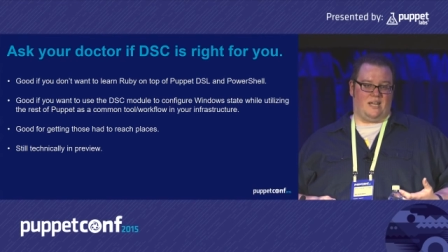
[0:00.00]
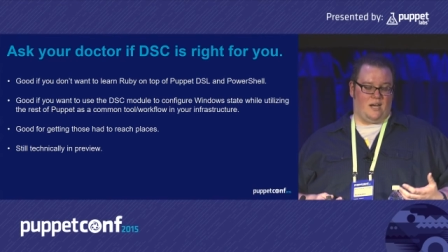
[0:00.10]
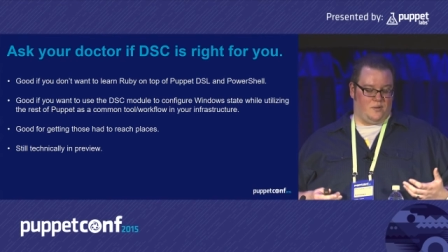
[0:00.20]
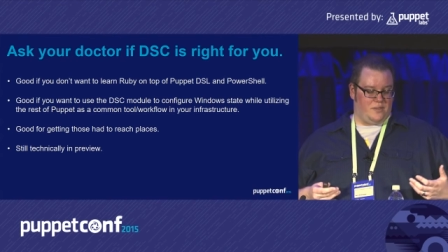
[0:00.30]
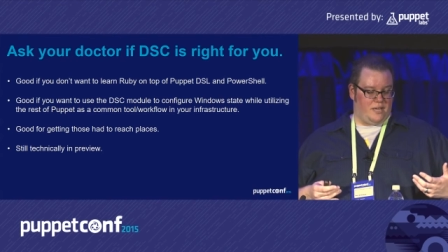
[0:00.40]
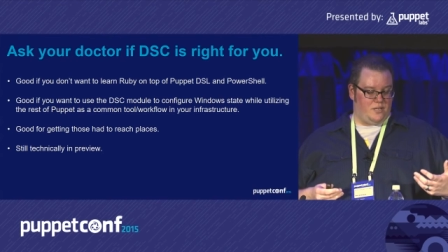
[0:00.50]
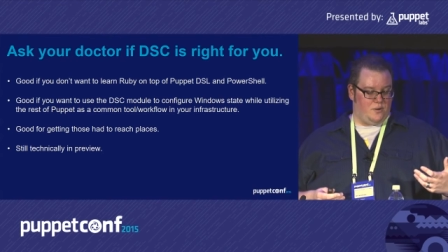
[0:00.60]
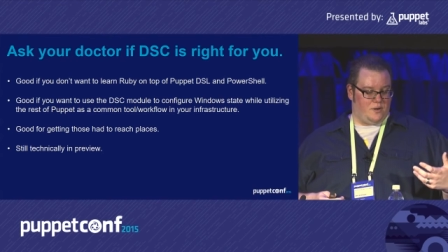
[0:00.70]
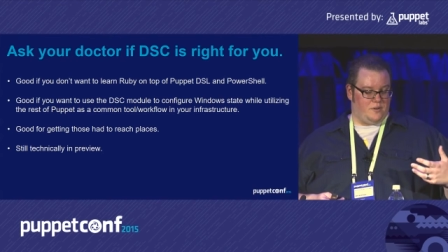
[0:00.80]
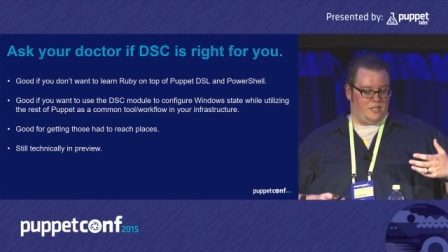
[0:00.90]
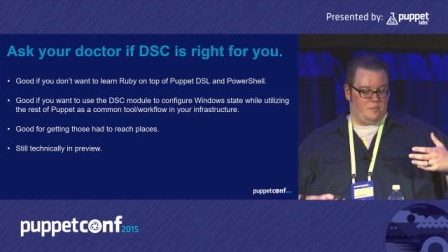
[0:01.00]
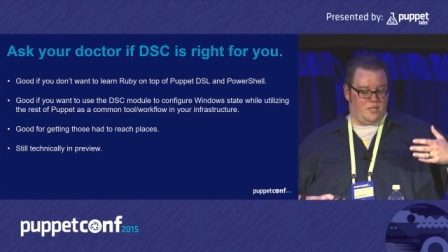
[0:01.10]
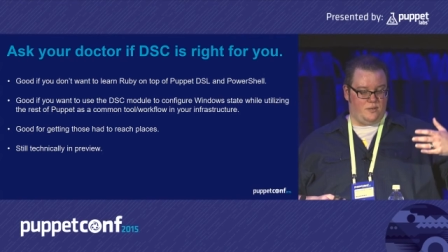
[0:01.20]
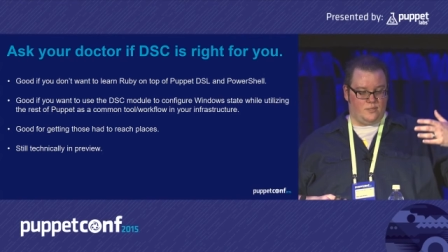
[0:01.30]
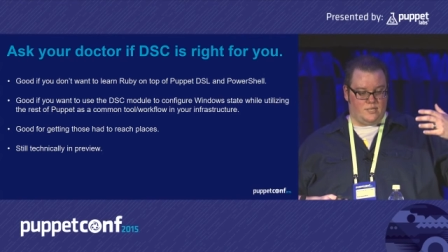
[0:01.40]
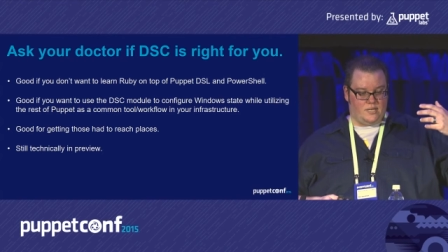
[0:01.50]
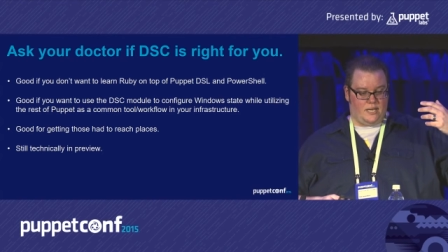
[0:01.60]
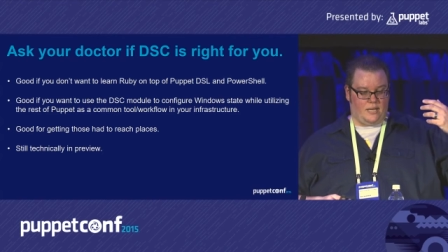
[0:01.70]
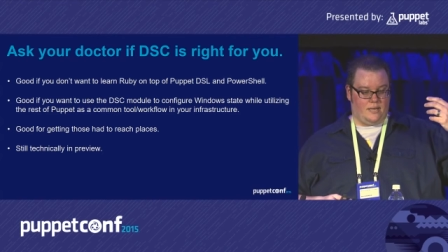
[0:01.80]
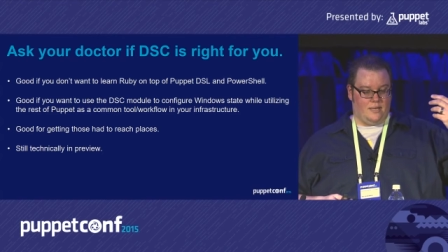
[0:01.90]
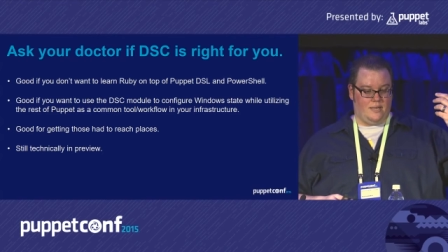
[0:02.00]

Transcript: now that you are going to be using